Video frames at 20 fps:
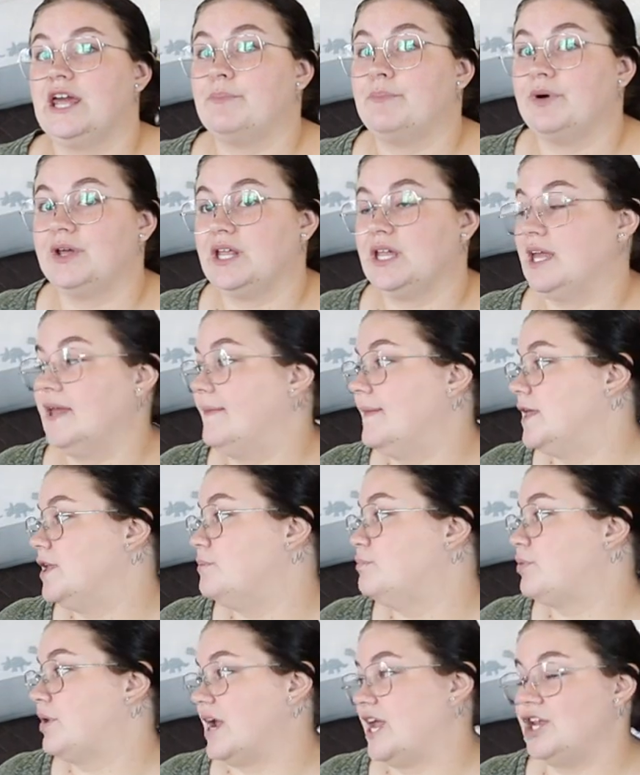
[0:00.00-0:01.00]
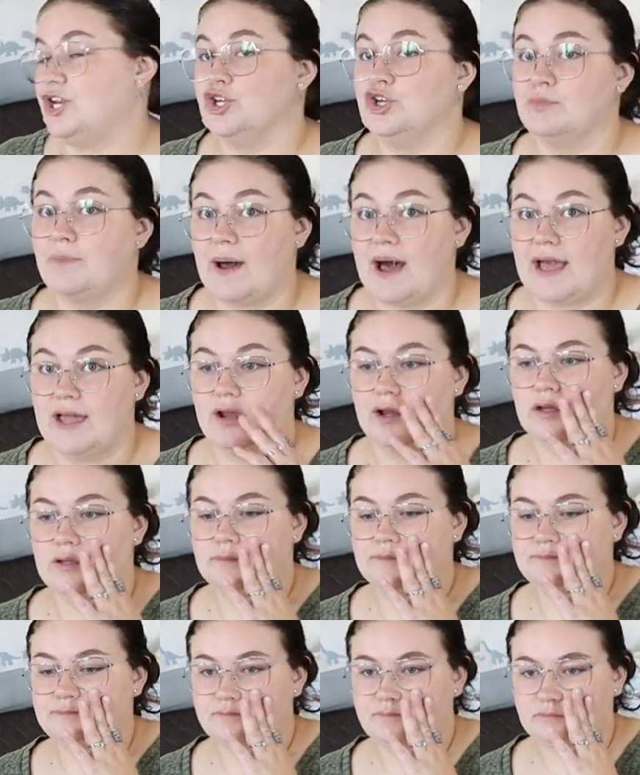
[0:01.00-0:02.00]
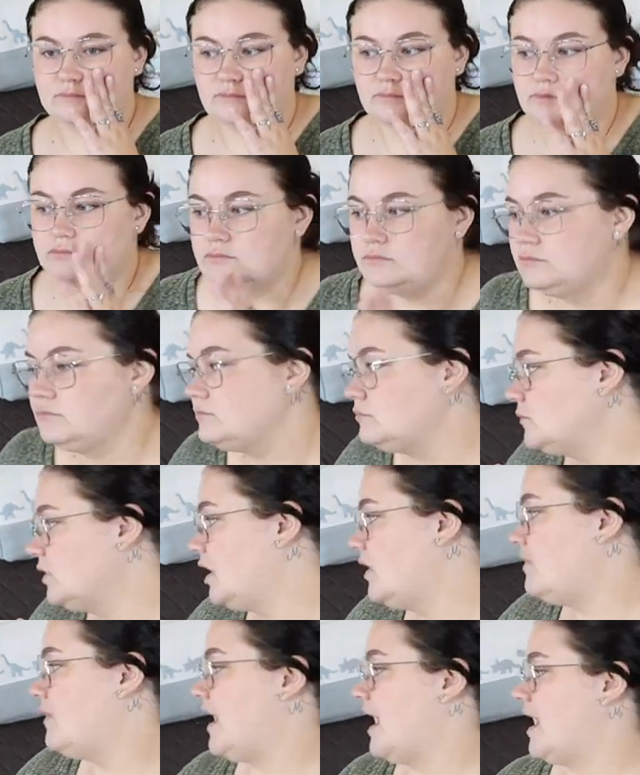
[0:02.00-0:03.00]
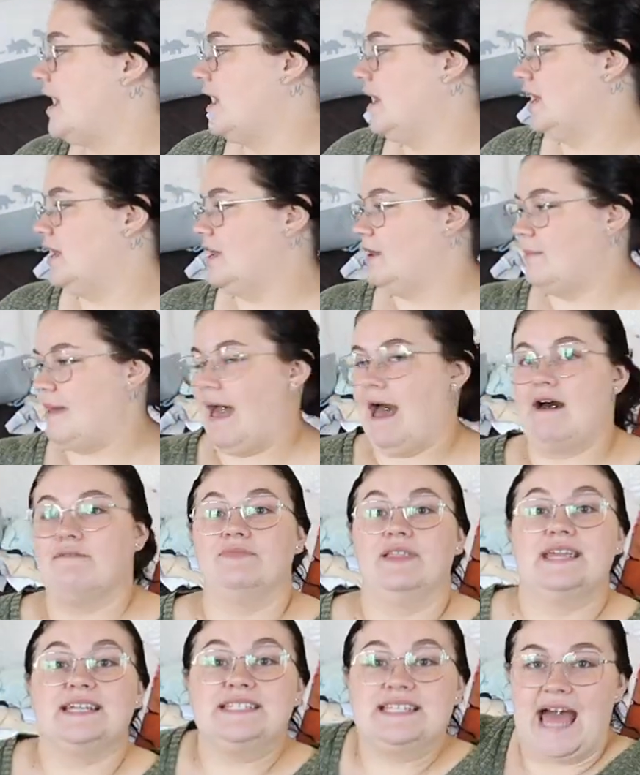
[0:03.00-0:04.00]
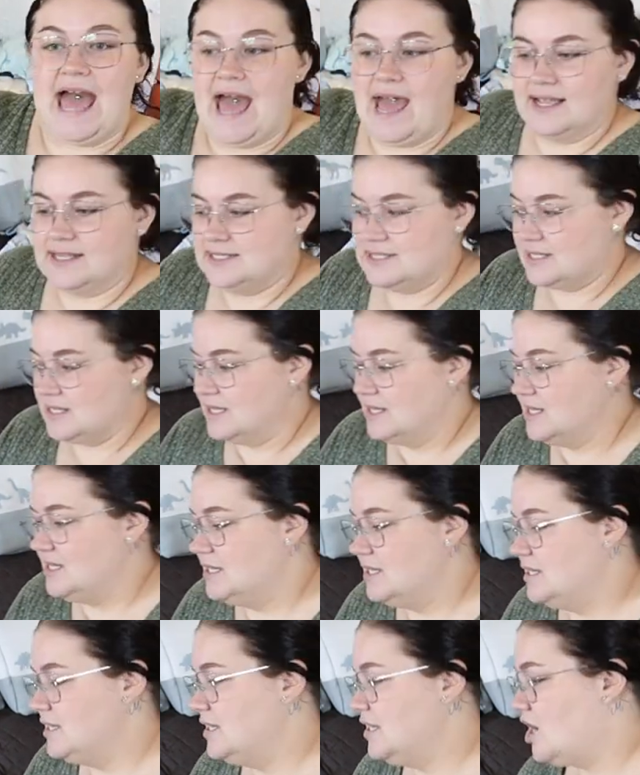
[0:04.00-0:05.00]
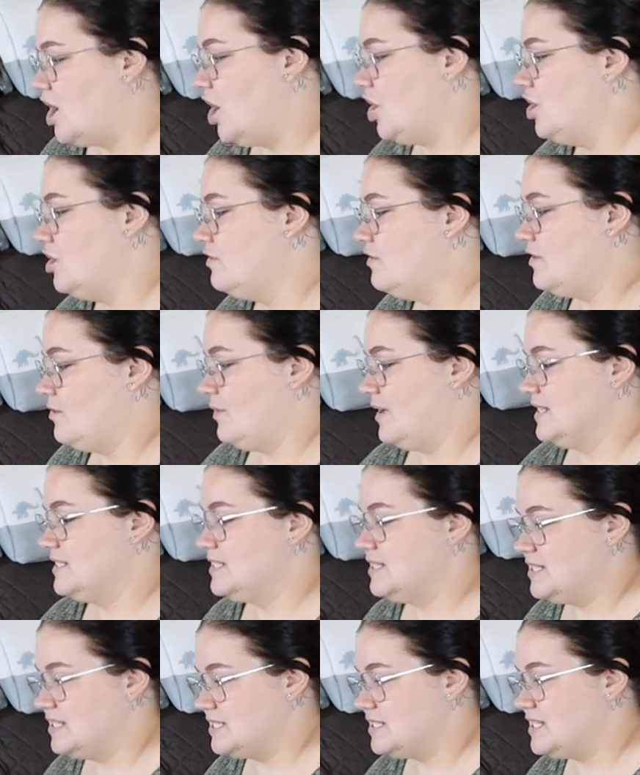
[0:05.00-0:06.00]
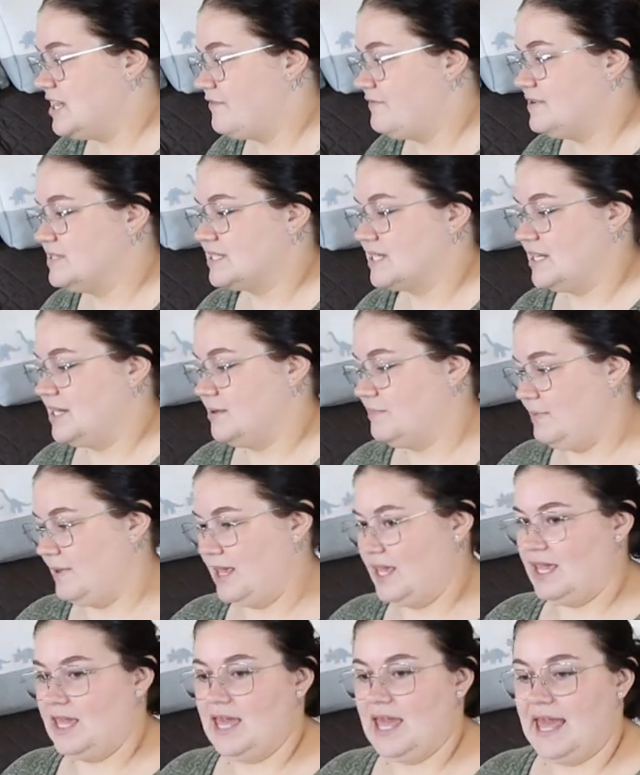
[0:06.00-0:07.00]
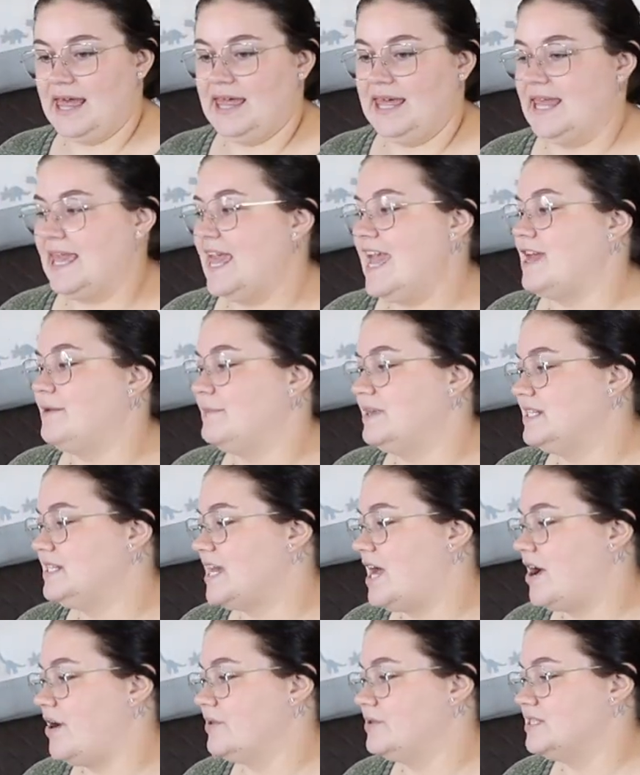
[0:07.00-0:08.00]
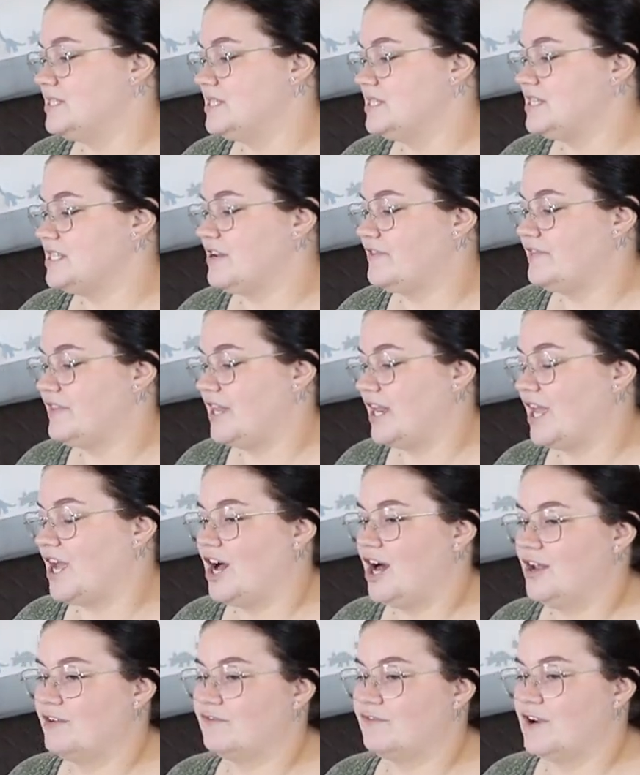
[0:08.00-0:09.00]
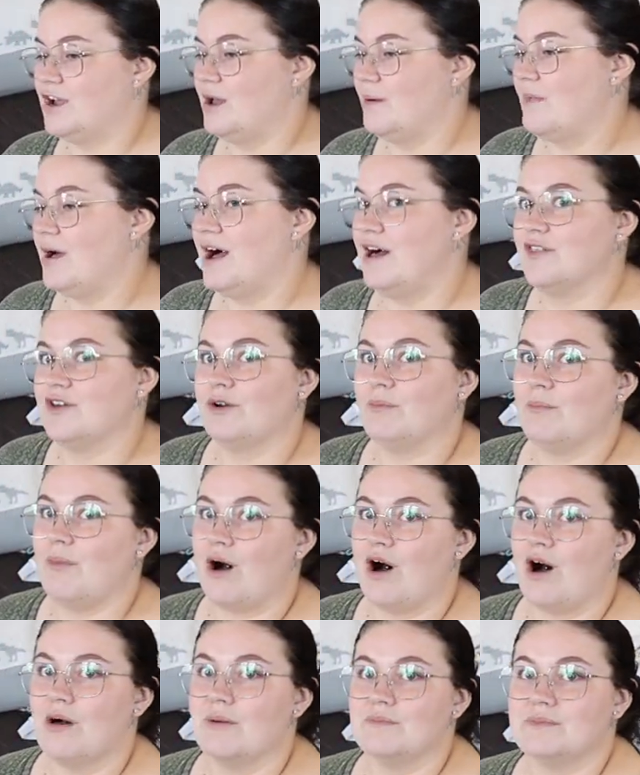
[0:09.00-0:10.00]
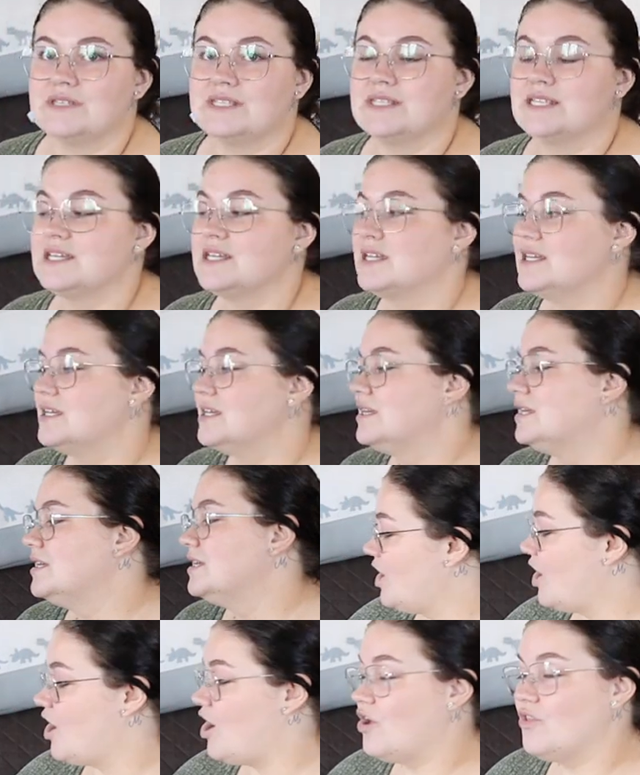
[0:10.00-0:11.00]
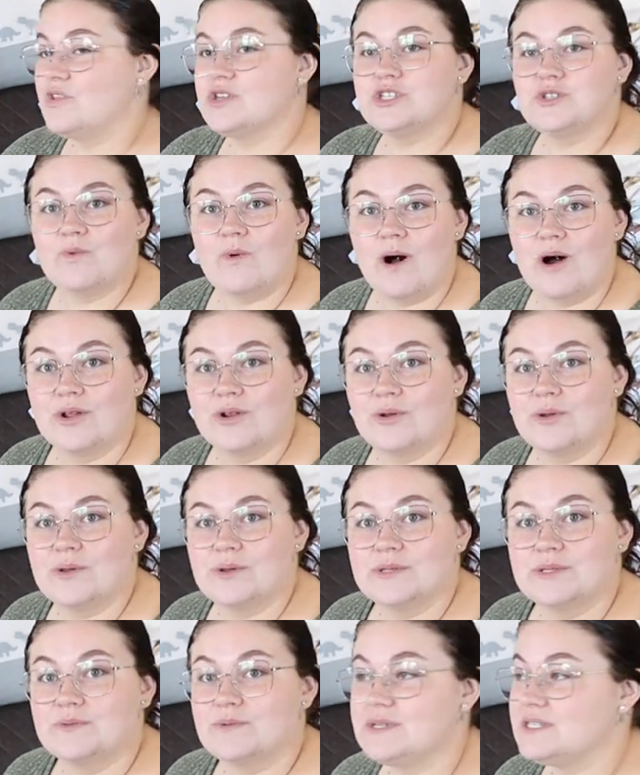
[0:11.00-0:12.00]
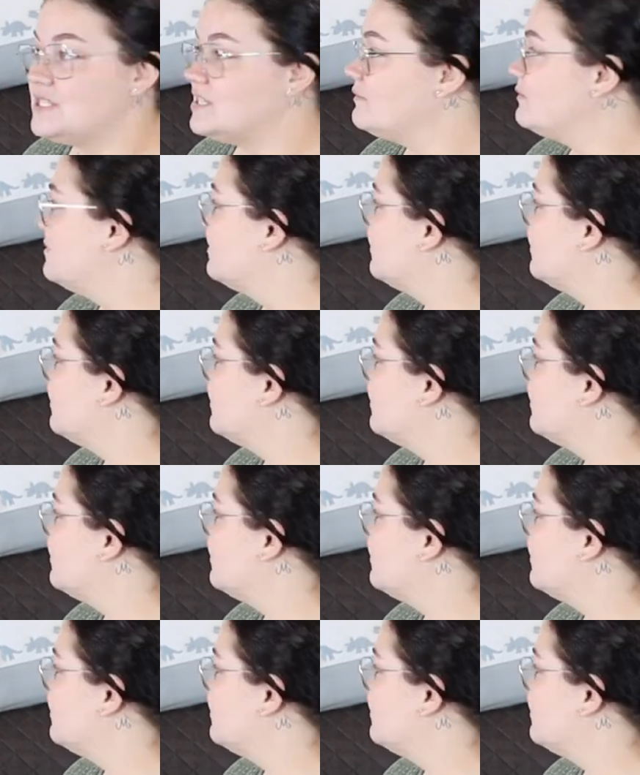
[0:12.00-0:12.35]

I put it in the brand new pile that had like tags. All of the rest of the stuff is going to be like hand-me-downs and stuff that I got from other moms. All the swaddles, receiving